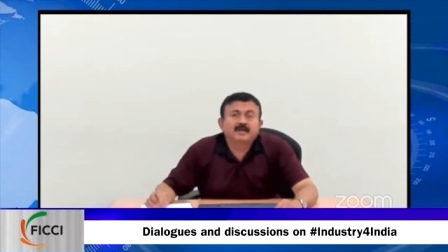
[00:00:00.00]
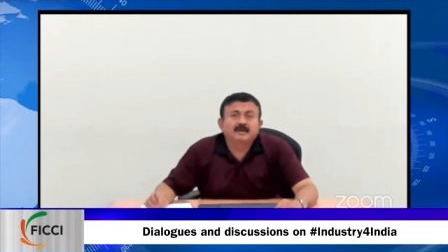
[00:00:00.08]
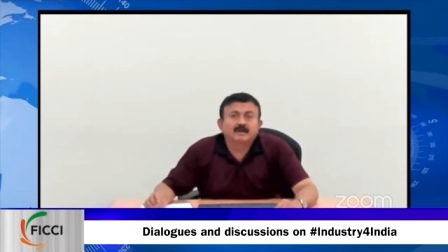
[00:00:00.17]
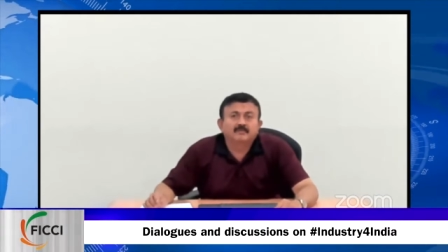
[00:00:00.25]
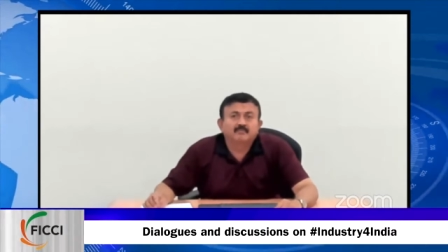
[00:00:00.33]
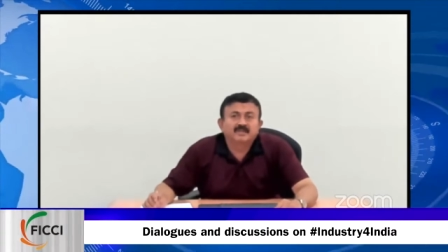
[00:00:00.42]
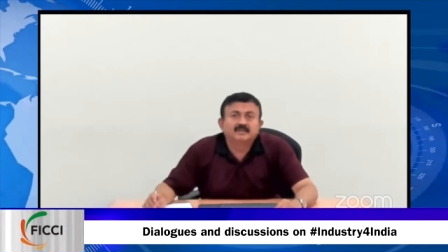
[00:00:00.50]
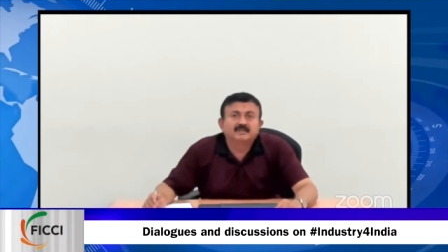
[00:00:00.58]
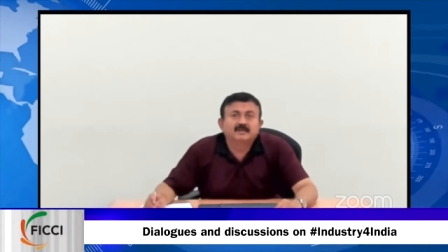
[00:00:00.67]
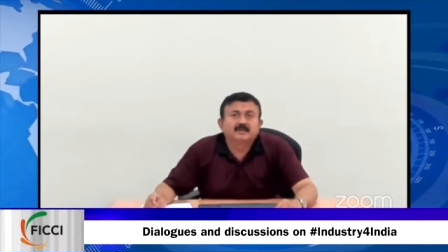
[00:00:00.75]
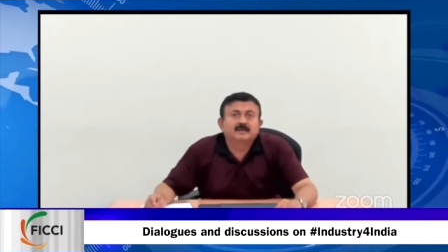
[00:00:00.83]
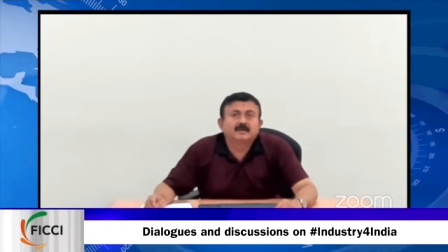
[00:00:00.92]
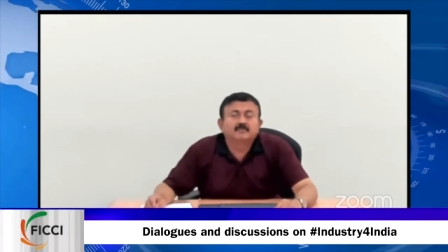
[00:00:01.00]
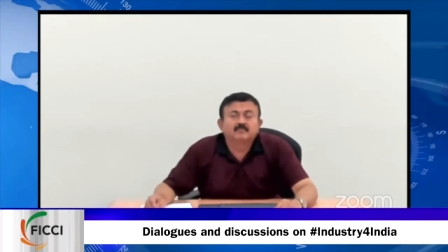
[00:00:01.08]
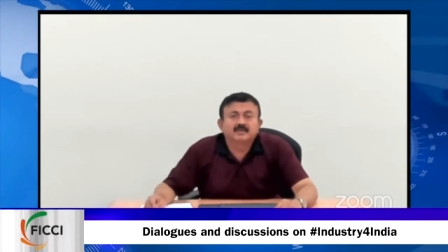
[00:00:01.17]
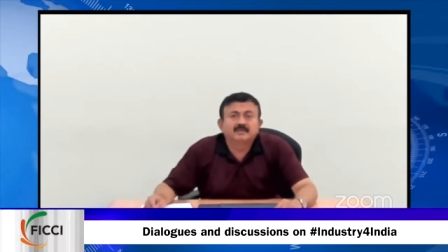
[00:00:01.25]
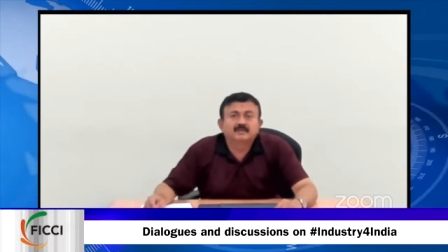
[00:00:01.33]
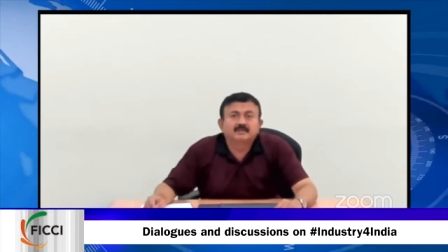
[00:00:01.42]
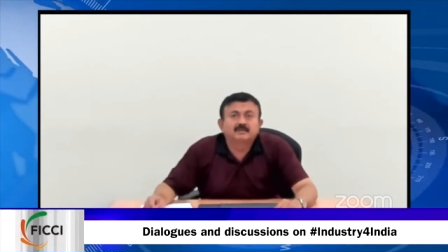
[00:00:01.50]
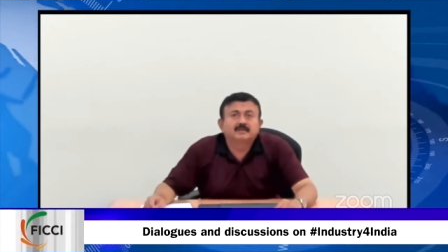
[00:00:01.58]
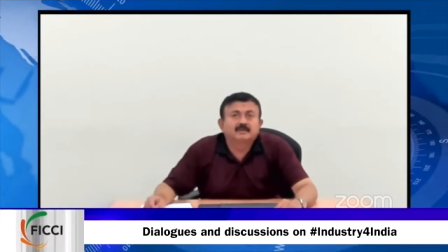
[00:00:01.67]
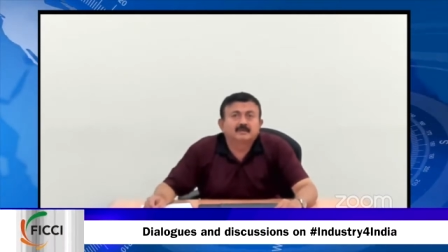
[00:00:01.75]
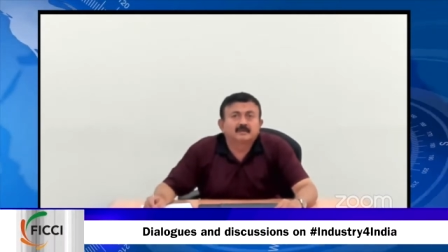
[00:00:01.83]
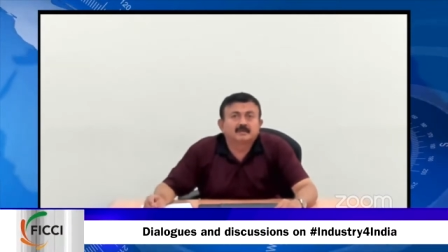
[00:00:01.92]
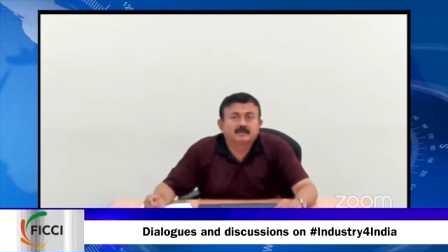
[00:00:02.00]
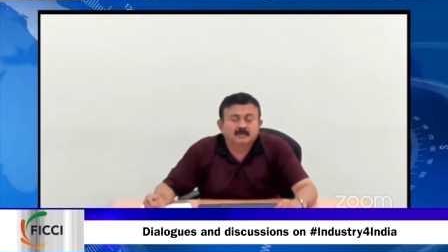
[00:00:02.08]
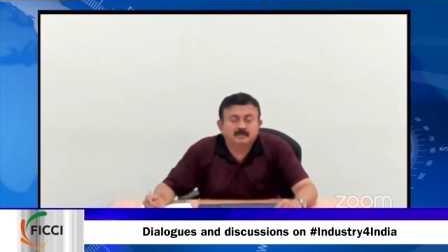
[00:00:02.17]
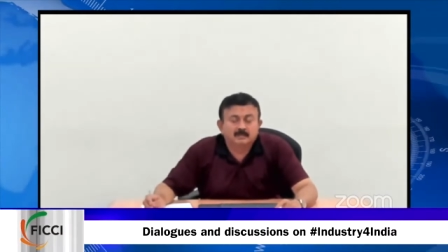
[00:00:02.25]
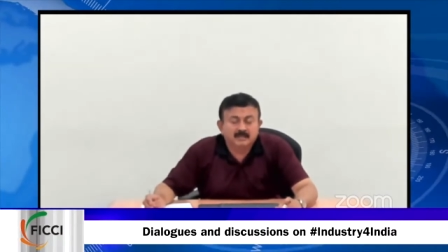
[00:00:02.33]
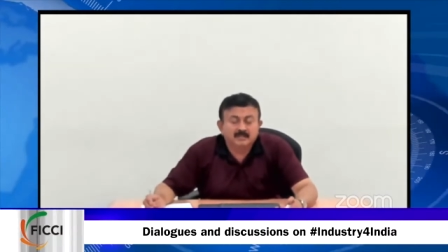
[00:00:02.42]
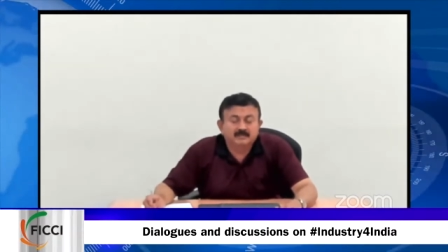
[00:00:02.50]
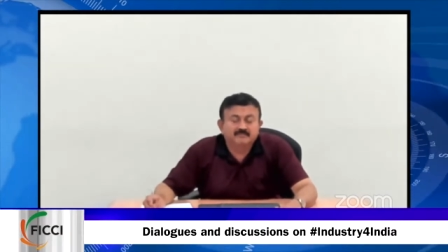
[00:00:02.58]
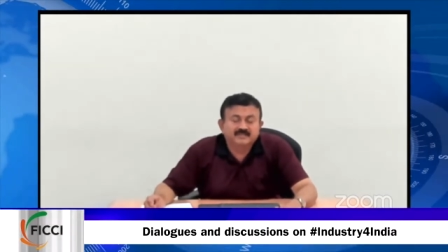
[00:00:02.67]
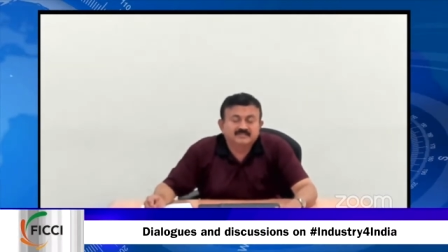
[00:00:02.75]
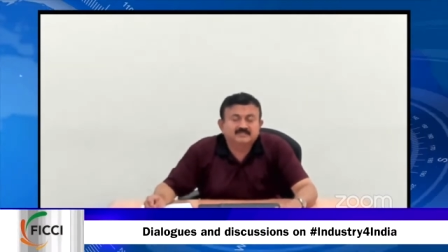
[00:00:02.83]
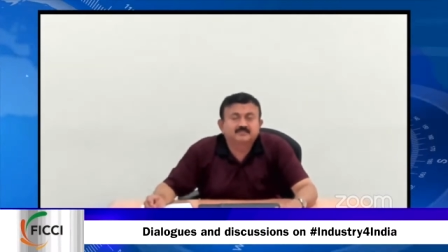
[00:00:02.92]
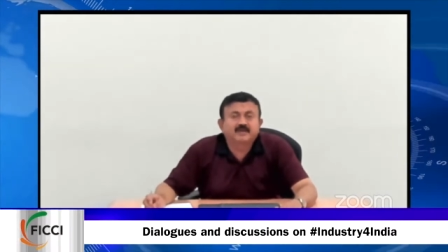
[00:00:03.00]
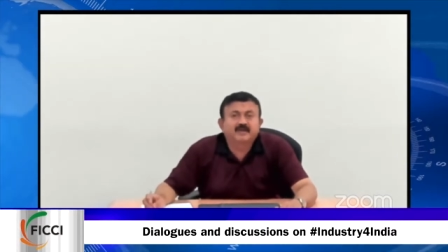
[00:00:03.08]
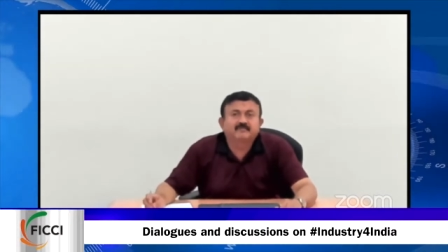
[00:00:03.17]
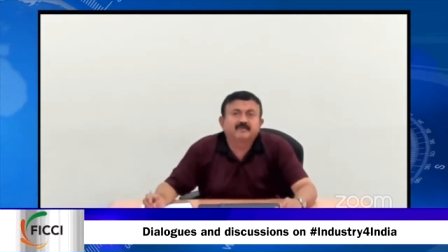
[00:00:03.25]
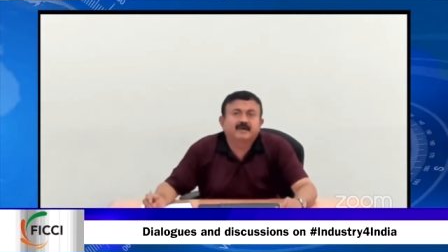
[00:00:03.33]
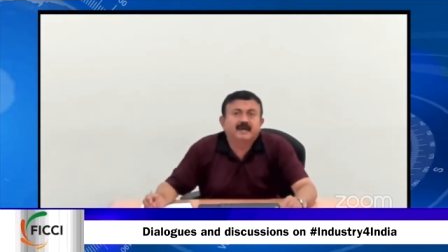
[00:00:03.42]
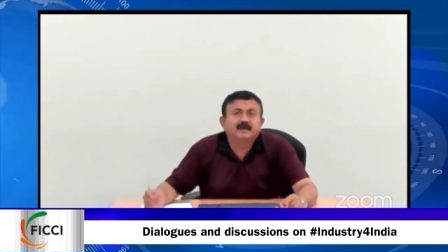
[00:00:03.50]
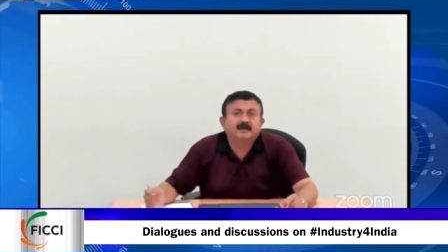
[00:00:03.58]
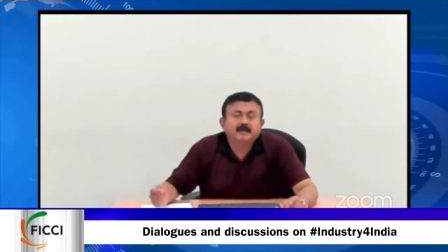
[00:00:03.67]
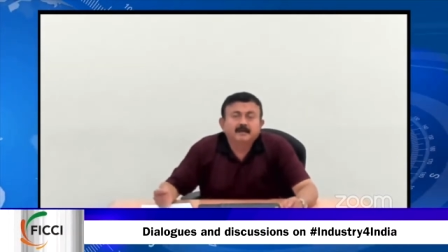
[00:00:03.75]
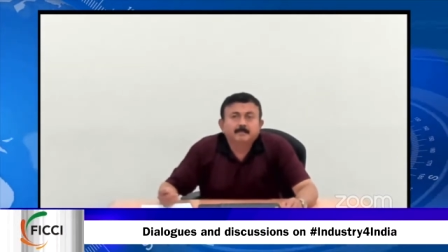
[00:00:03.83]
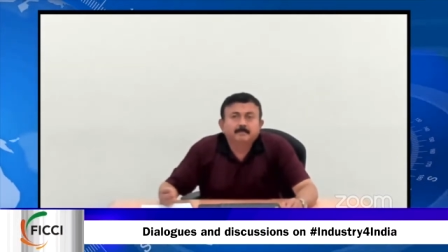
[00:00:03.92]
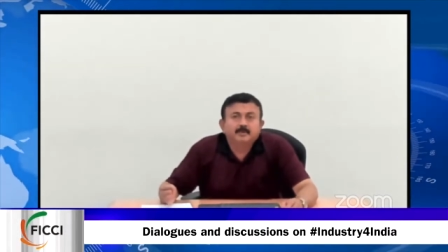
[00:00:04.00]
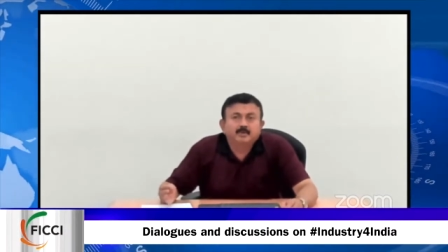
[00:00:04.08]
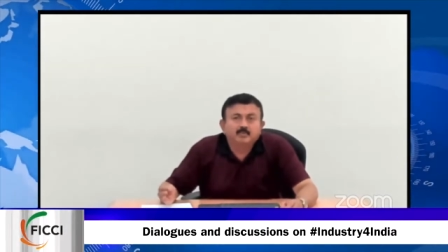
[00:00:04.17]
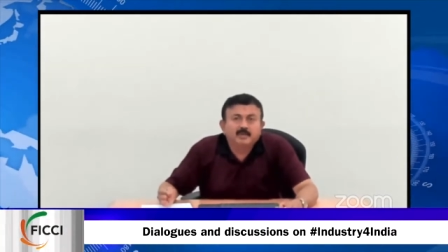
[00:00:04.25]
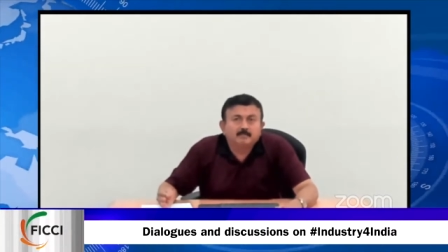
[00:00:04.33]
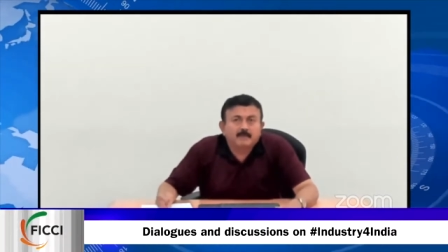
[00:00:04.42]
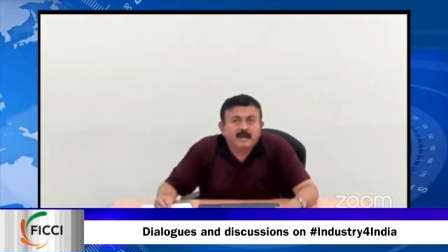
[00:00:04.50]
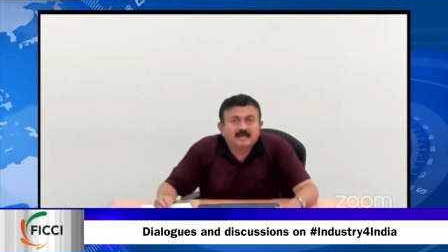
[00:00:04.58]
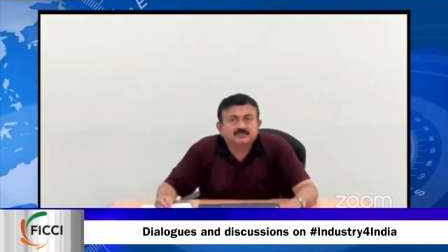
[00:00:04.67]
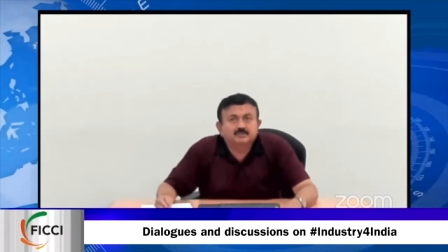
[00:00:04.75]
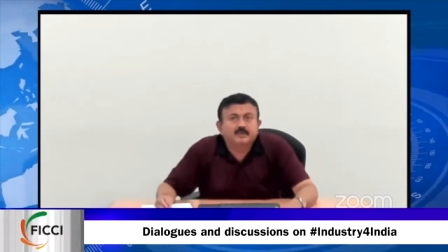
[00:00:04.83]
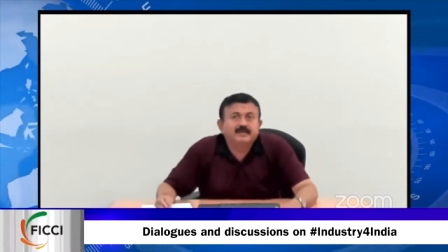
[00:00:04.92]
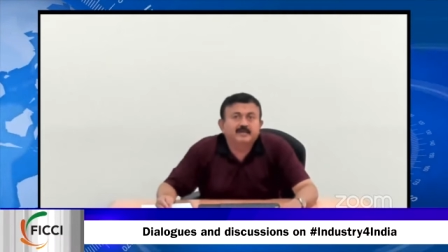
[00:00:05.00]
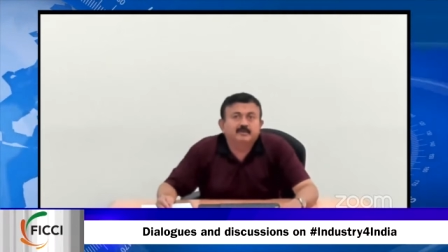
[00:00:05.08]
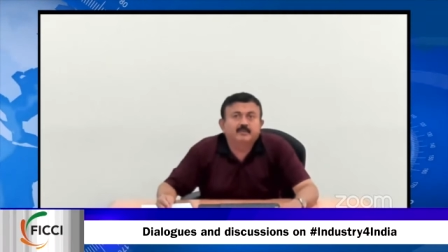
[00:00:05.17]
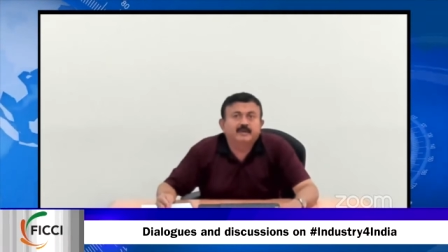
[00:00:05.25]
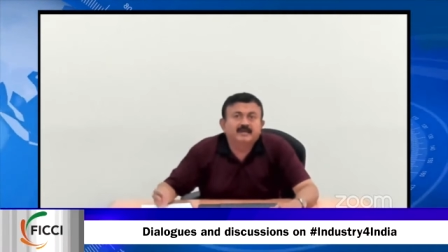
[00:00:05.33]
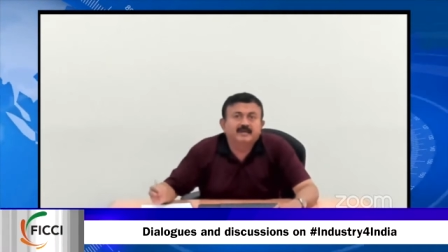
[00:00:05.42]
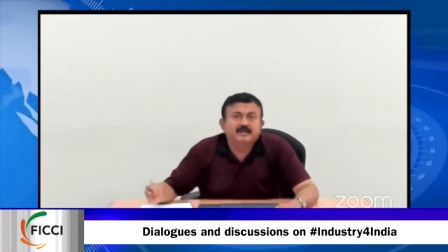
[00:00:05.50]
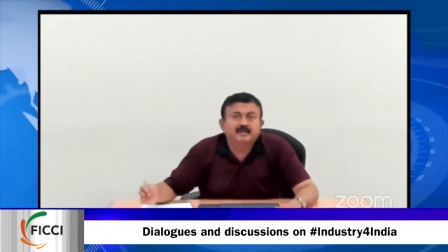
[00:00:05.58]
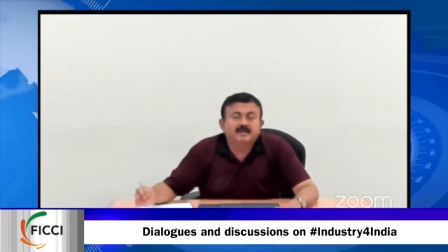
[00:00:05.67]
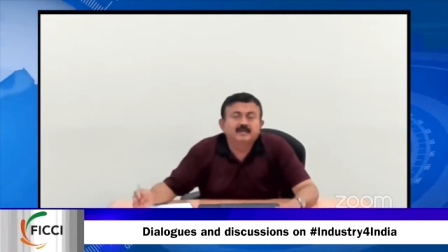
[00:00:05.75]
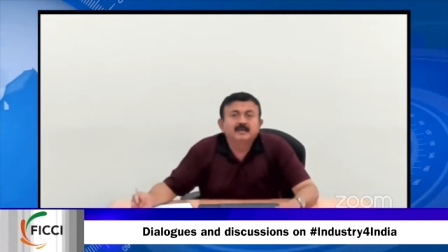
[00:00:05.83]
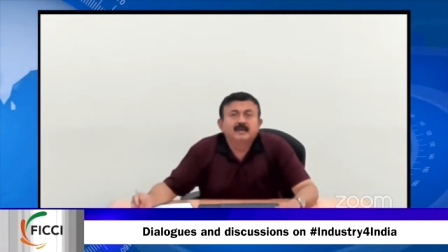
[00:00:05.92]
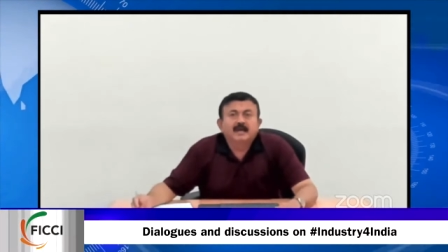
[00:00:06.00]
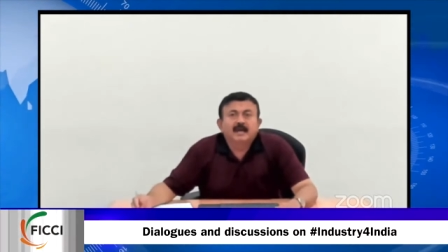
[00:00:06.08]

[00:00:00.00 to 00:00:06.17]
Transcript: uh, with the with the uh, in the first wave and between March 2020